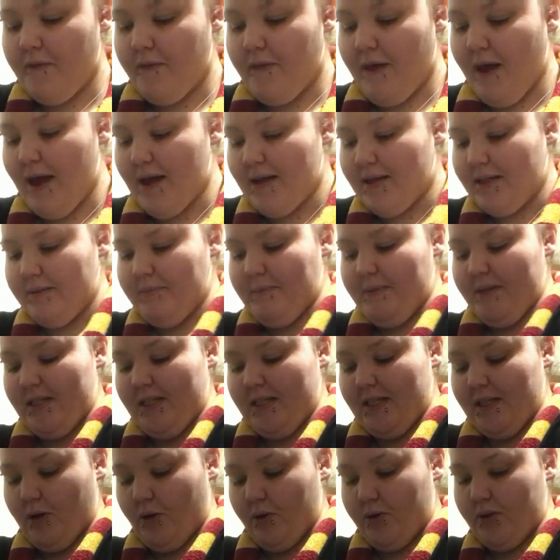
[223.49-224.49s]
that's my
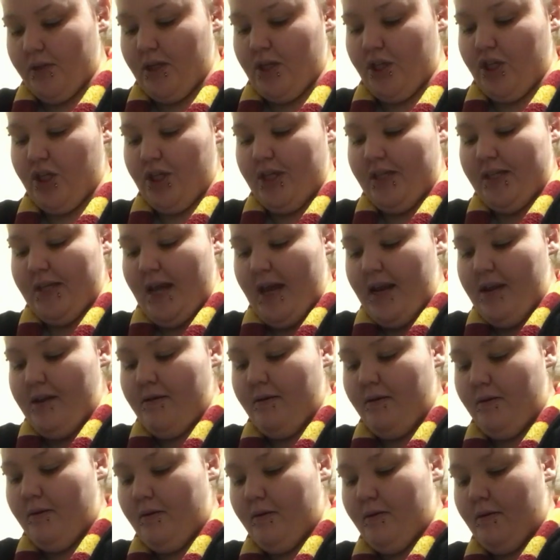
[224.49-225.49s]
sausages
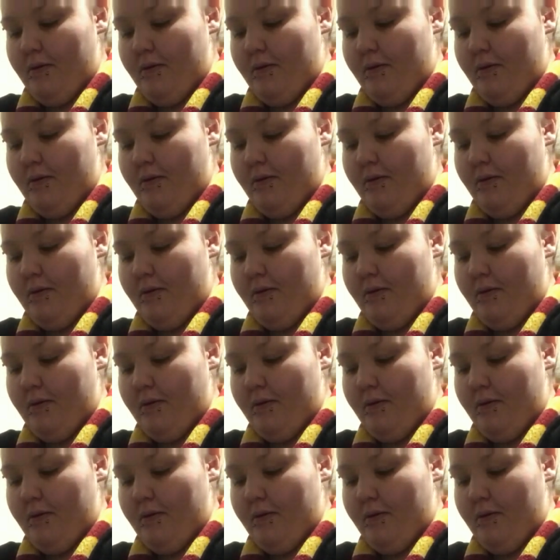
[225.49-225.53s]
in.